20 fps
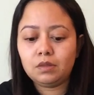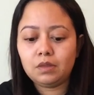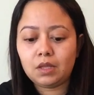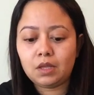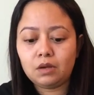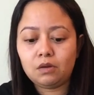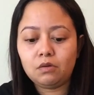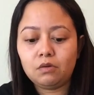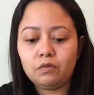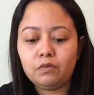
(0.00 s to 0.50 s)

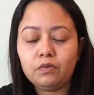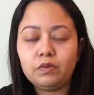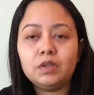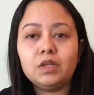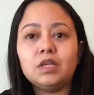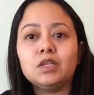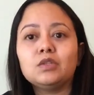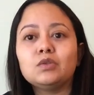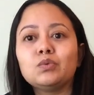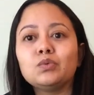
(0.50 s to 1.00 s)
that hopefully
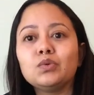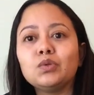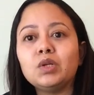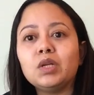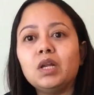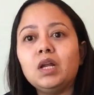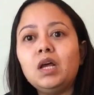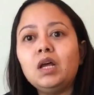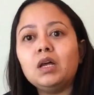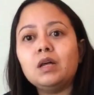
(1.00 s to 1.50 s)
it's
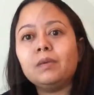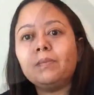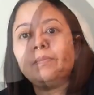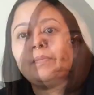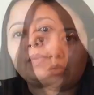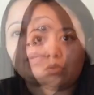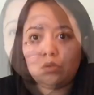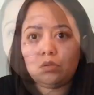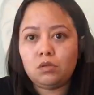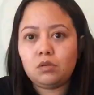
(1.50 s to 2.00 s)
rooted up.
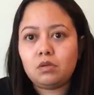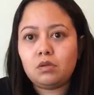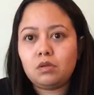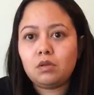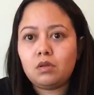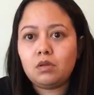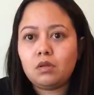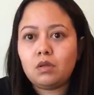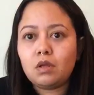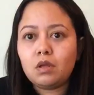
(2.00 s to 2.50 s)

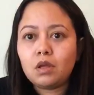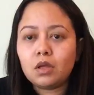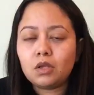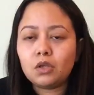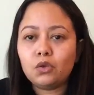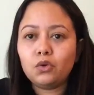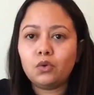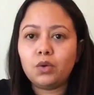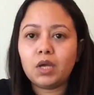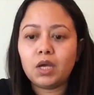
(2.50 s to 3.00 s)

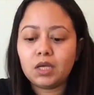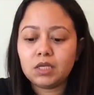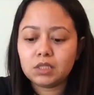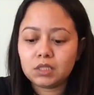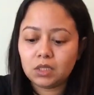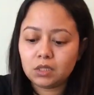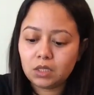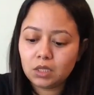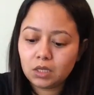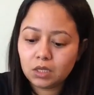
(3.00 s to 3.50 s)
You guys,
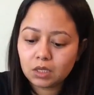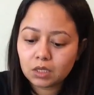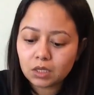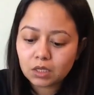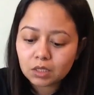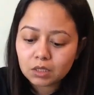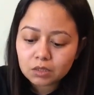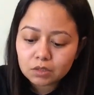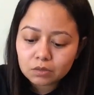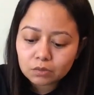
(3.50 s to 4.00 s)
I think it
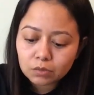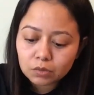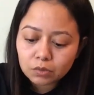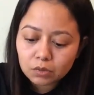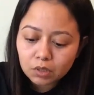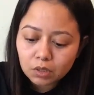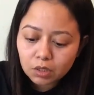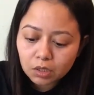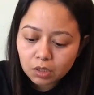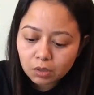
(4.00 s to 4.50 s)
is
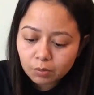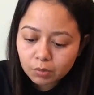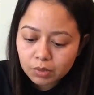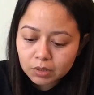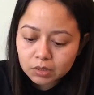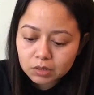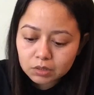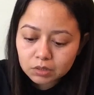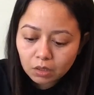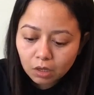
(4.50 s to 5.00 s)
rooted up.
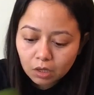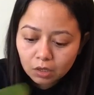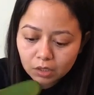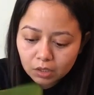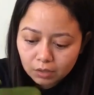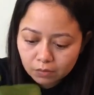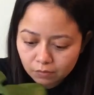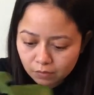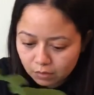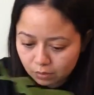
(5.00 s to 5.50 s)
It's not
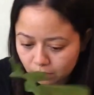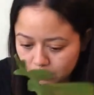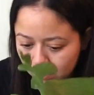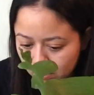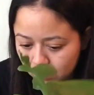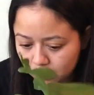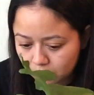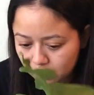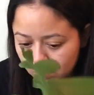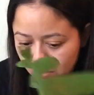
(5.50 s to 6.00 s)
even
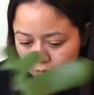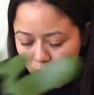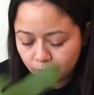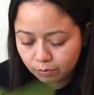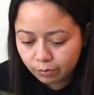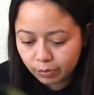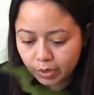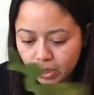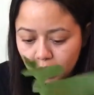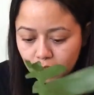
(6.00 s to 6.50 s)

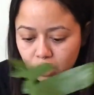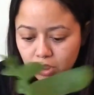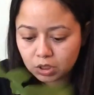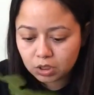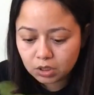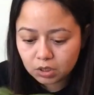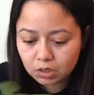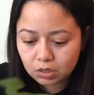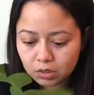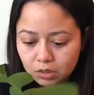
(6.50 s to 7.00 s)

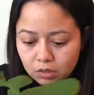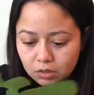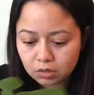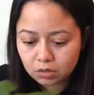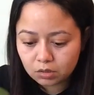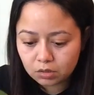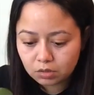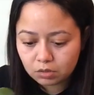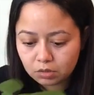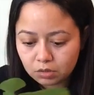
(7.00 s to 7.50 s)
budging.
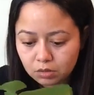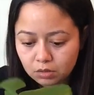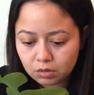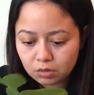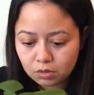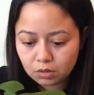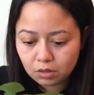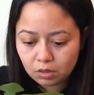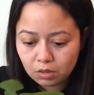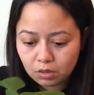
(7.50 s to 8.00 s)

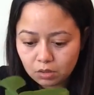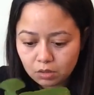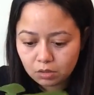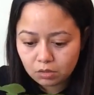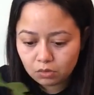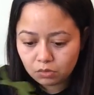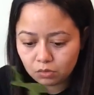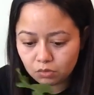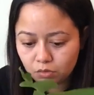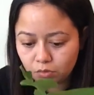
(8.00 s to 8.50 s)

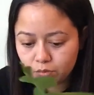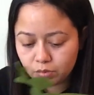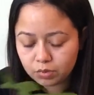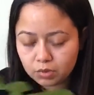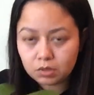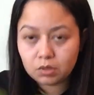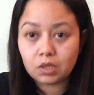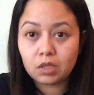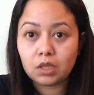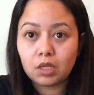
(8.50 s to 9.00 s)
Oops,
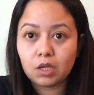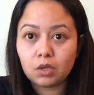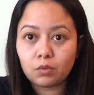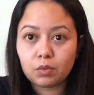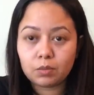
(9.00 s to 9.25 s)
I think I